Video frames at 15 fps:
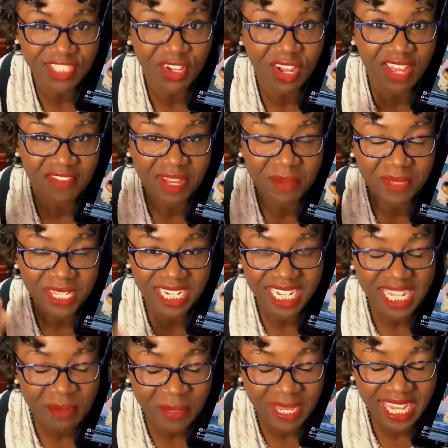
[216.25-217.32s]
So if I'm
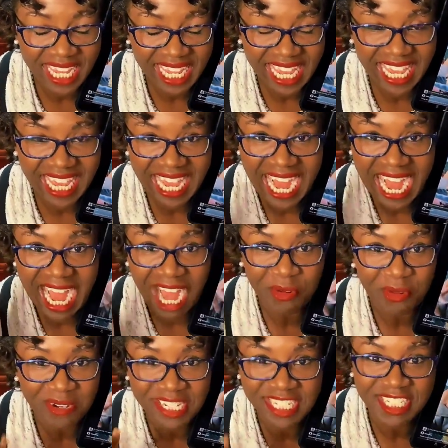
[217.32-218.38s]
eating a pancake, I
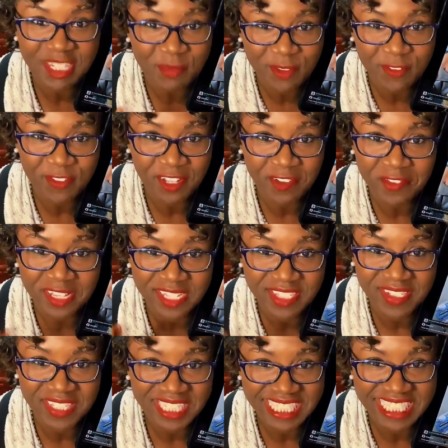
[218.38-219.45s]
want it to be fluffy.
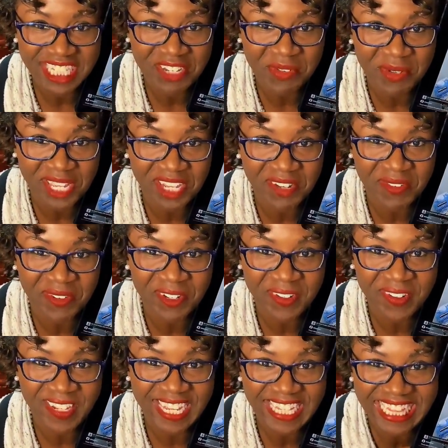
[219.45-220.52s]
So let's see if we can
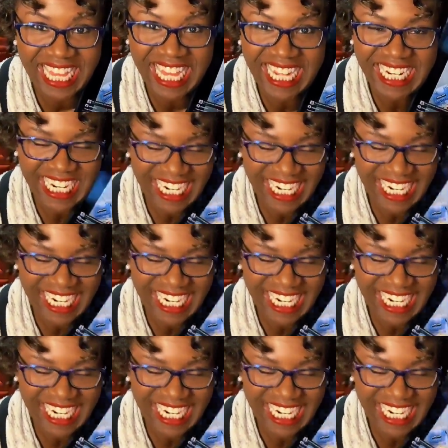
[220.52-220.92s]
recreate that.